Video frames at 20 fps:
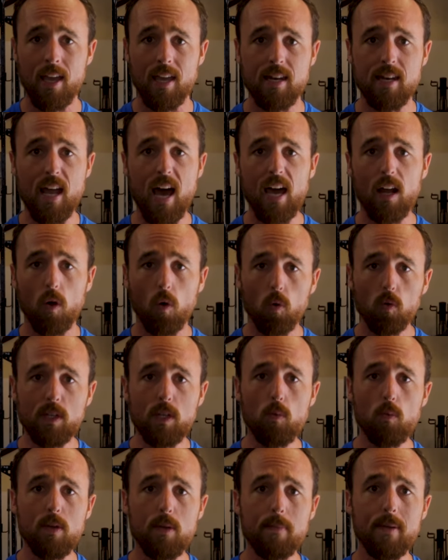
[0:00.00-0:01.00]
And not
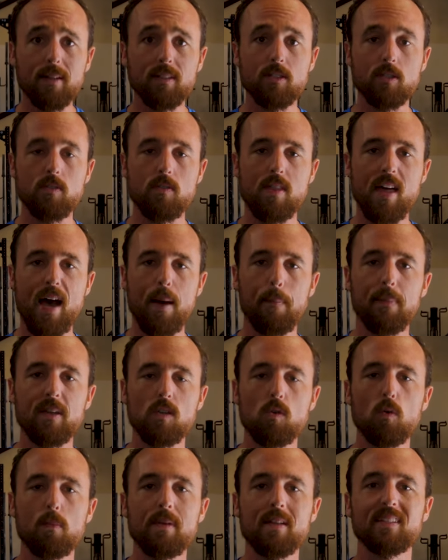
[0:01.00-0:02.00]
only will you be able to do that, but
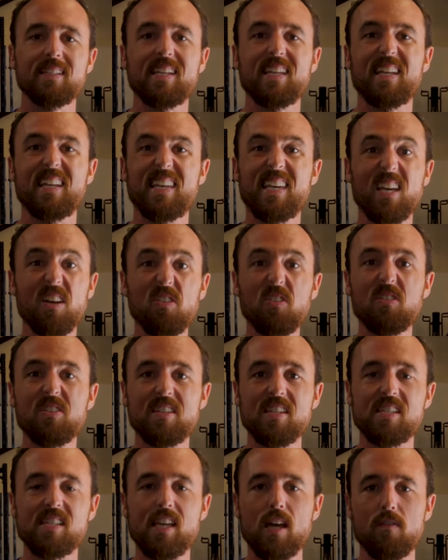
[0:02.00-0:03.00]
you'll be able to get a killer
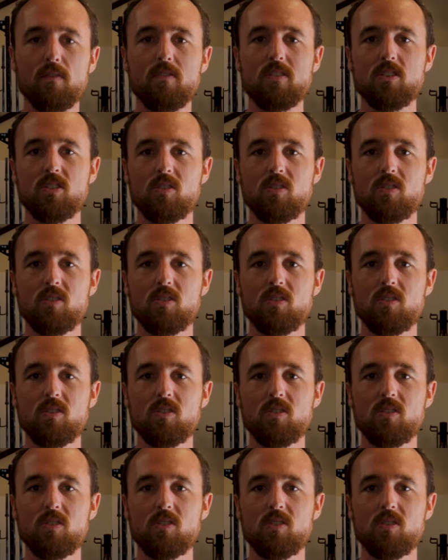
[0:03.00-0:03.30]
discount for the